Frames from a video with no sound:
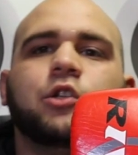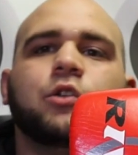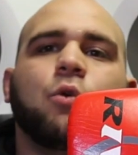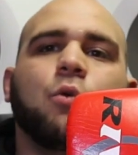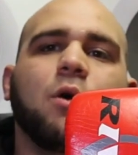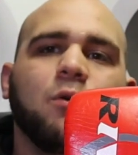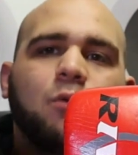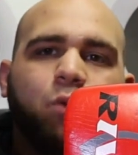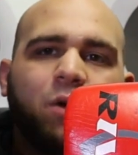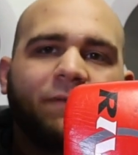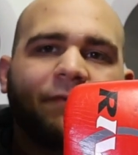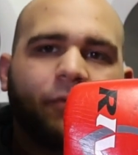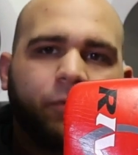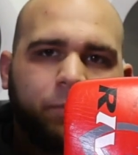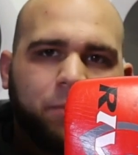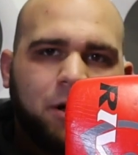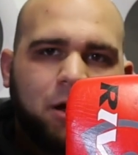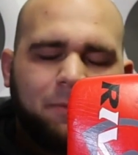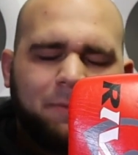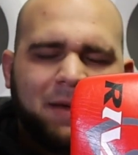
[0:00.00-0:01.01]
to a
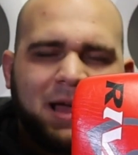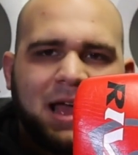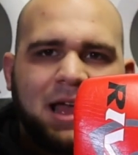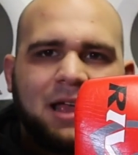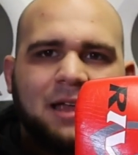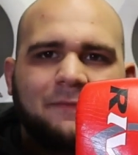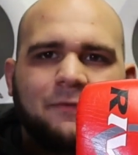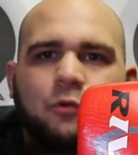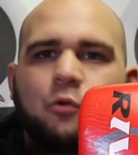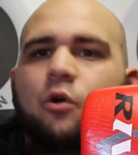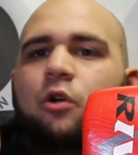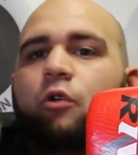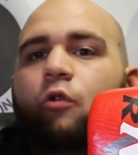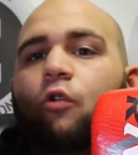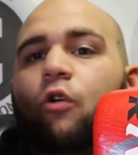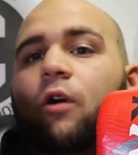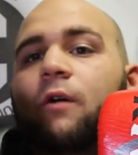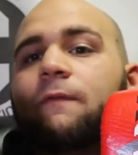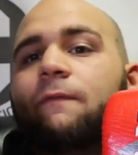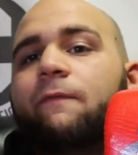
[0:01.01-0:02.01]
wiffle ball bat, if you
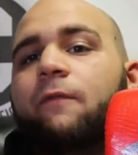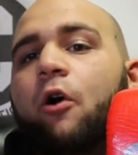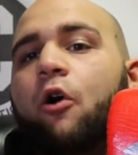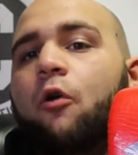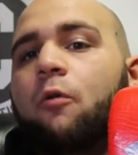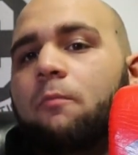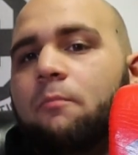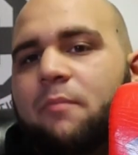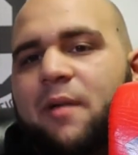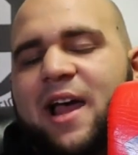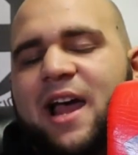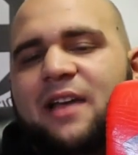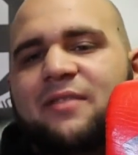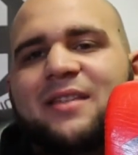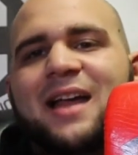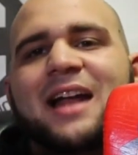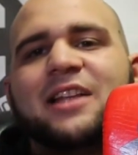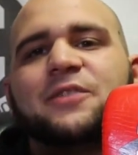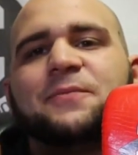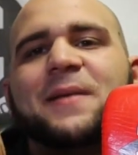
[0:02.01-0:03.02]
will, or a foam bat.
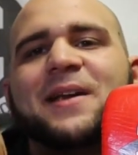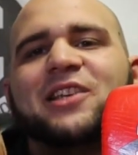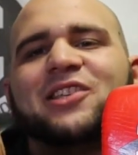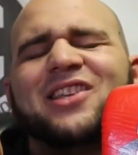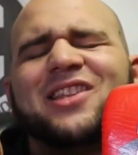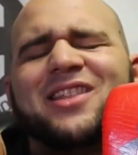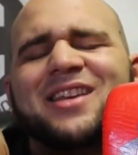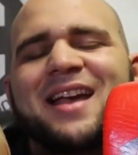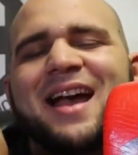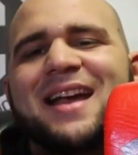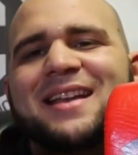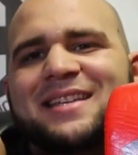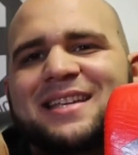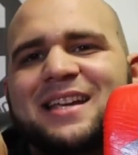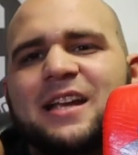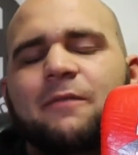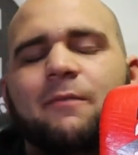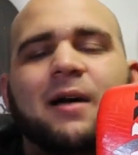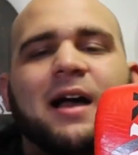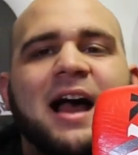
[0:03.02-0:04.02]
That's basically the
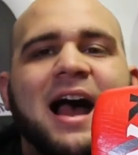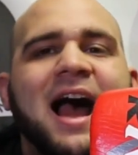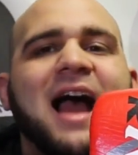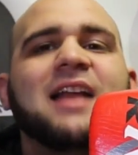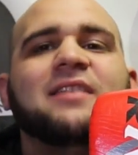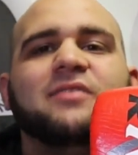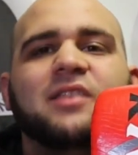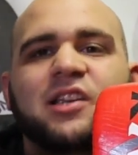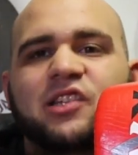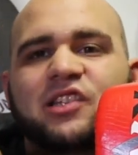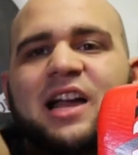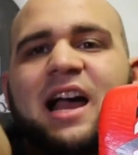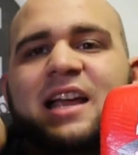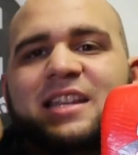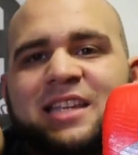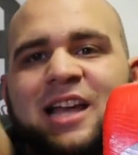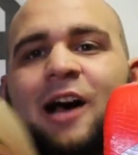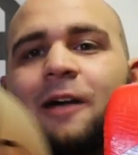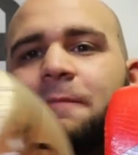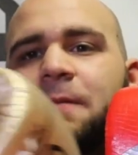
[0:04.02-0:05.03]
idea behind these that I
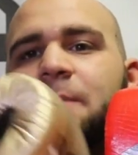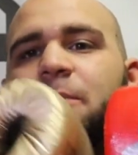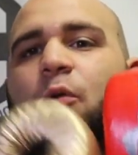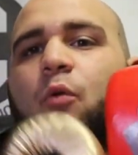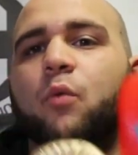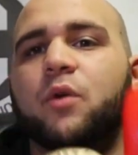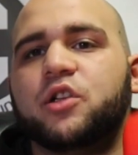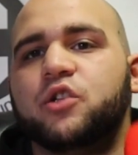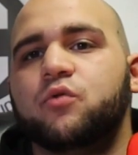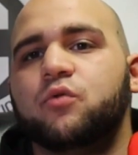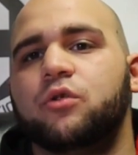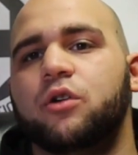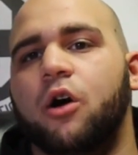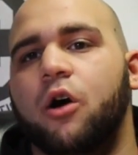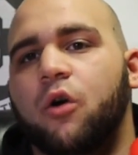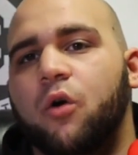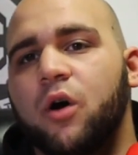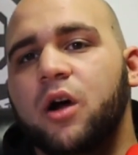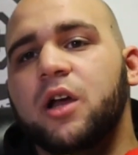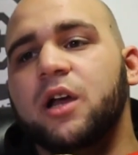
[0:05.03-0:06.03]
tell people when you
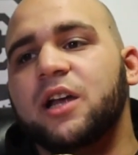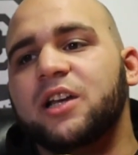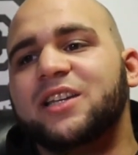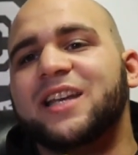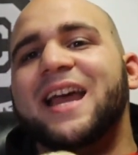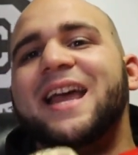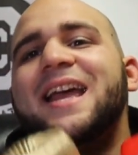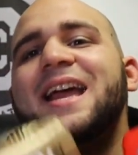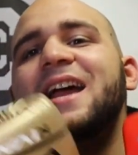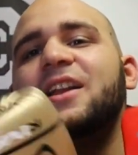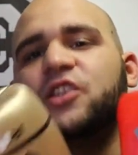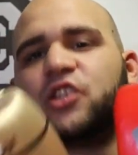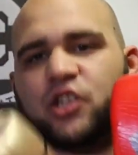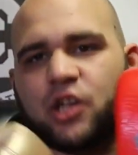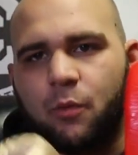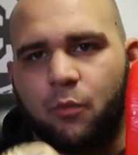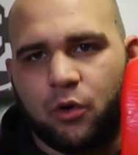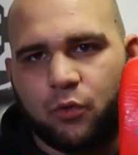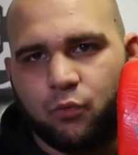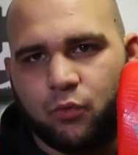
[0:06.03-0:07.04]
go to hit
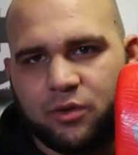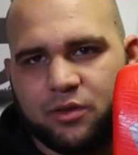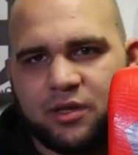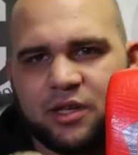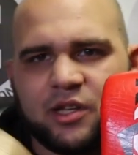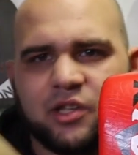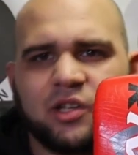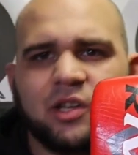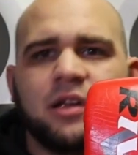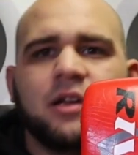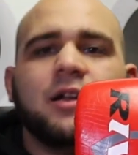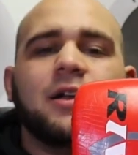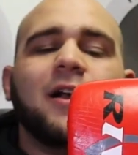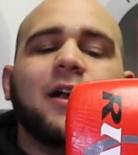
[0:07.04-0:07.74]
someone with these.